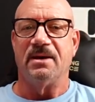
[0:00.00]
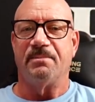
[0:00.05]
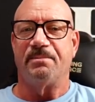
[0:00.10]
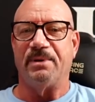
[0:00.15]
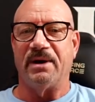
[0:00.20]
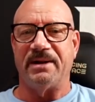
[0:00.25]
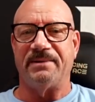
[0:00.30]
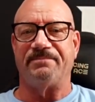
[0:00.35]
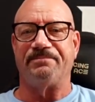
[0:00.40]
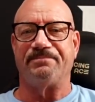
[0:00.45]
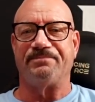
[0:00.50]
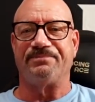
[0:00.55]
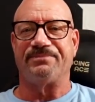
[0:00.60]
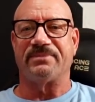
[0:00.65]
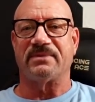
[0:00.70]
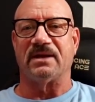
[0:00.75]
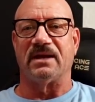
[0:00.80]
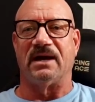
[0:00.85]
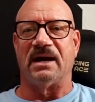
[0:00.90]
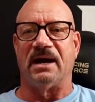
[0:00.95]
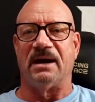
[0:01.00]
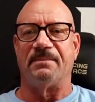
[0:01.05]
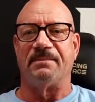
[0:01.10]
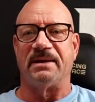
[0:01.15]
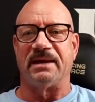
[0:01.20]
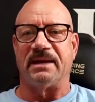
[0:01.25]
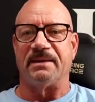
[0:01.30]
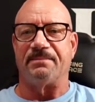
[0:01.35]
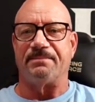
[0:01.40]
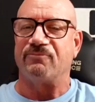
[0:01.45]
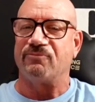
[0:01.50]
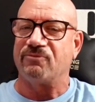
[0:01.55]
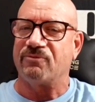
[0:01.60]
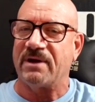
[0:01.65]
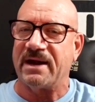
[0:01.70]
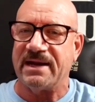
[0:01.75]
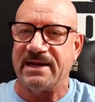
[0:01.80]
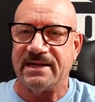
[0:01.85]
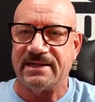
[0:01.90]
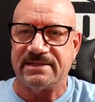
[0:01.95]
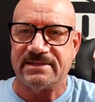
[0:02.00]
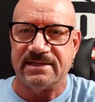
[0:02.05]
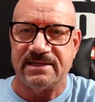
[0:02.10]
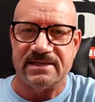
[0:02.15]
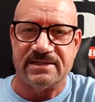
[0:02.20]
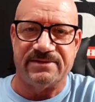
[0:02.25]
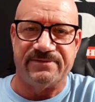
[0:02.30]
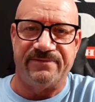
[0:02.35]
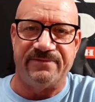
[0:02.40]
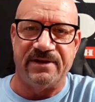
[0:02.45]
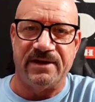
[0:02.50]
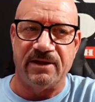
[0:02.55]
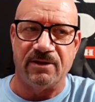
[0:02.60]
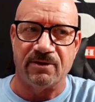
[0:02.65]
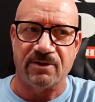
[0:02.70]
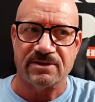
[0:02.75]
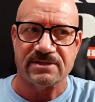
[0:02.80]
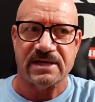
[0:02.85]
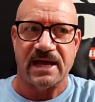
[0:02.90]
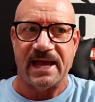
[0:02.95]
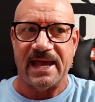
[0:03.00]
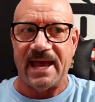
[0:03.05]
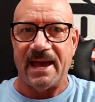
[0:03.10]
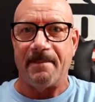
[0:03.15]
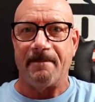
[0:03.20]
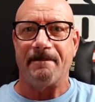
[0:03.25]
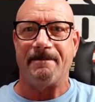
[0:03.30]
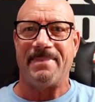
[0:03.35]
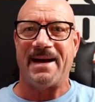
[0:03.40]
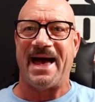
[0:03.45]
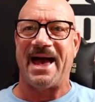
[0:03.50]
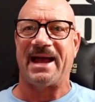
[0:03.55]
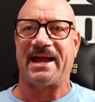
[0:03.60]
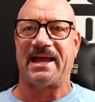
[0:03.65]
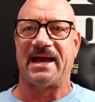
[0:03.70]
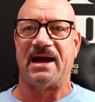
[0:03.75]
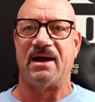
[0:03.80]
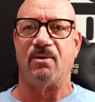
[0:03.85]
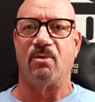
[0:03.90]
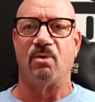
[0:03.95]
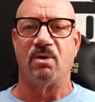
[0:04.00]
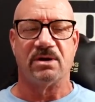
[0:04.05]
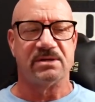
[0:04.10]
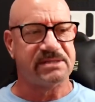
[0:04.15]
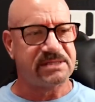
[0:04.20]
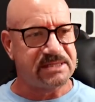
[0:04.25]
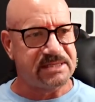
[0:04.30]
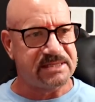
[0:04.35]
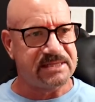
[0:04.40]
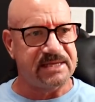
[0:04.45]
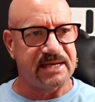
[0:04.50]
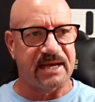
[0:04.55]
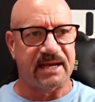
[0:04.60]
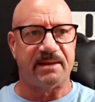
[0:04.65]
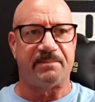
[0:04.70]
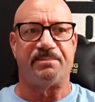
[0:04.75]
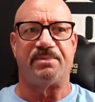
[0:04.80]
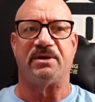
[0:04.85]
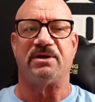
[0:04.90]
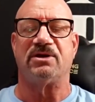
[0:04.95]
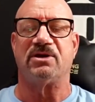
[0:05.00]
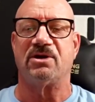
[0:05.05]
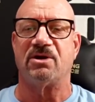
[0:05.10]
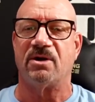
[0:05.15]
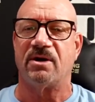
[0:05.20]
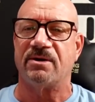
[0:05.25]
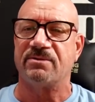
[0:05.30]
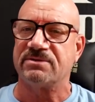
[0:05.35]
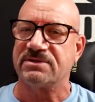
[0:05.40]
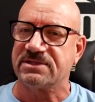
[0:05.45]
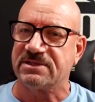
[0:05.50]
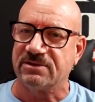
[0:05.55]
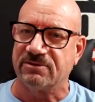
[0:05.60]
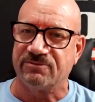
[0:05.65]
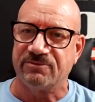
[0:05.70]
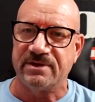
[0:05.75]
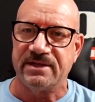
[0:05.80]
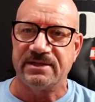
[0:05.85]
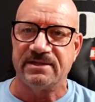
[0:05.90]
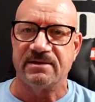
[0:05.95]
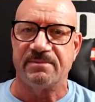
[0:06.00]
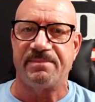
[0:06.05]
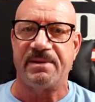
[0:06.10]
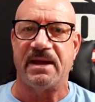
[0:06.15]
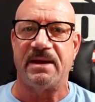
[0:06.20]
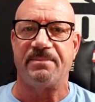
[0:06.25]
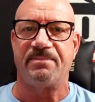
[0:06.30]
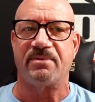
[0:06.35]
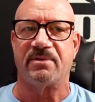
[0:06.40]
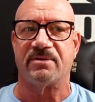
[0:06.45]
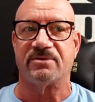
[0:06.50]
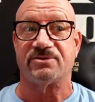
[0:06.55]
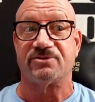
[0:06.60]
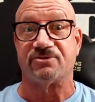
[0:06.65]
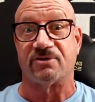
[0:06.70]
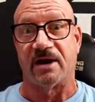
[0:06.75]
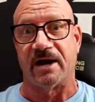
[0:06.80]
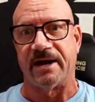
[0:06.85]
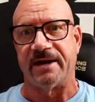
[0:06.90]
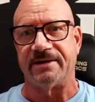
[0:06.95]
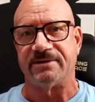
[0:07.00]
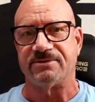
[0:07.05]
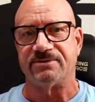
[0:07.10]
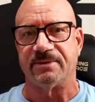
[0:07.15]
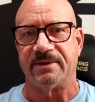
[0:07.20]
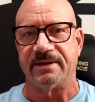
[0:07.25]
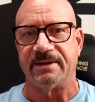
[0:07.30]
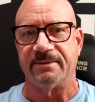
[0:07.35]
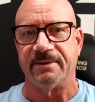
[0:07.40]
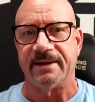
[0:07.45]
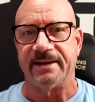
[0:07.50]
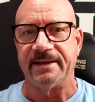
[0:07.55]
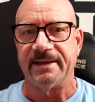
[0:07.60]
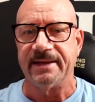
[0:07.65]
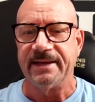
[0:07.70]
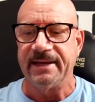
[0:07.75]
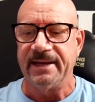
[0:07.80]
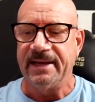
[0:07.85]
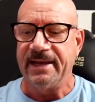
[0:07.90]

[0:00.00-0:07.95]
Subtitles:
But I'm gonna get right into this video because I am back. I was sick, but you know, I was still reading the paper. I was trying to anyway.